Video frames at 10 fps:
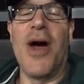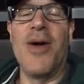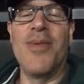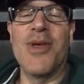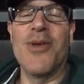
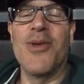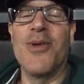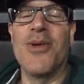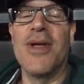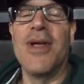barbecue,
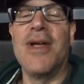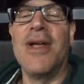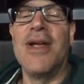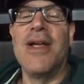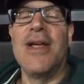dude.
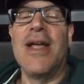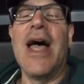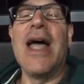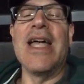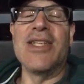
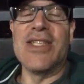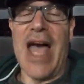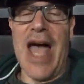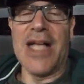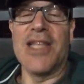
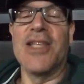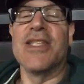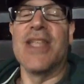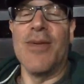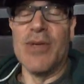Exactly.
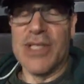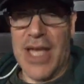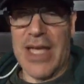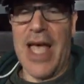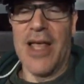His name is
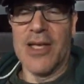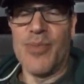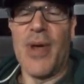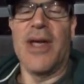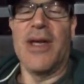like Alex
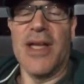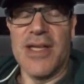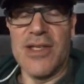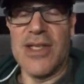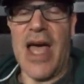Pettit.
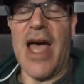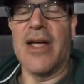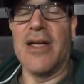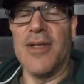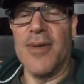
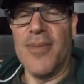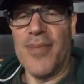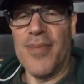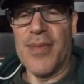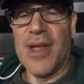Exactly.
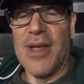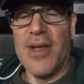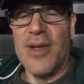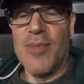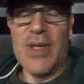
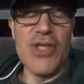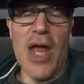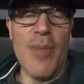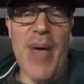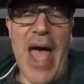But he's
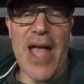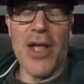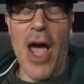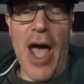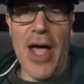not a
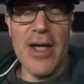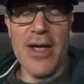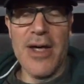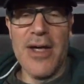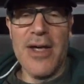bad guy.
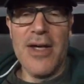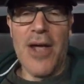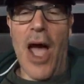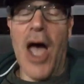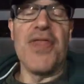
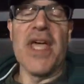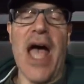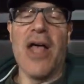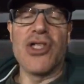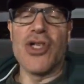I think
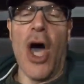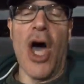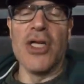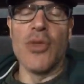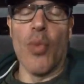Alex
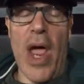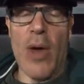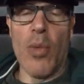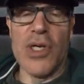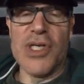Khan is
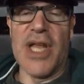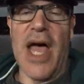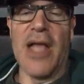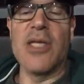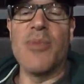way worse than
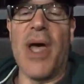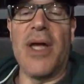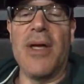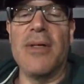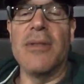Alex
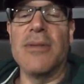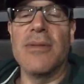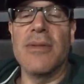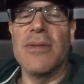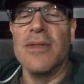Pettit.
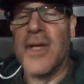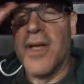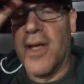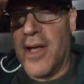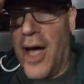
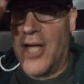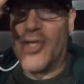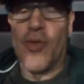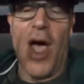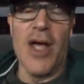I
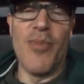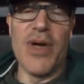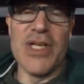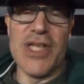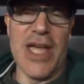try to
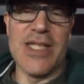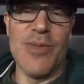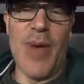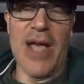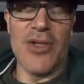bring
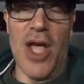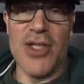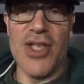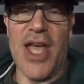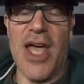sexy back.
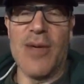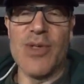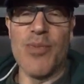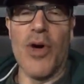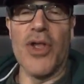Not today. I'm
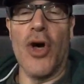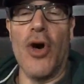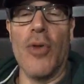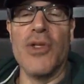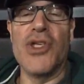sporting the
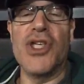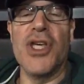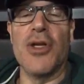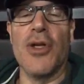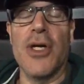homeless
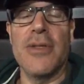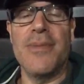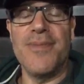chic look.